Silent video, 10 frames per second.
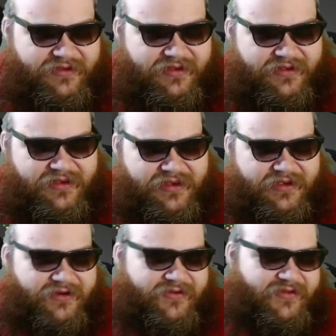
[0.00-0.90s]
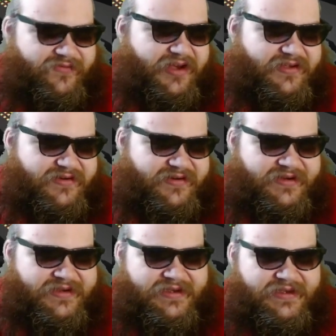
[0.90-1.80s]
things. You know, his visor,
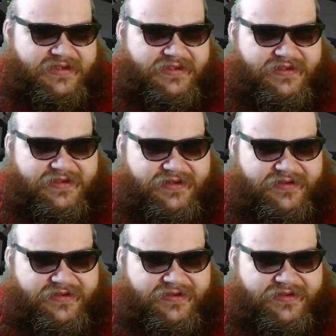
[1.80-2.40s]
his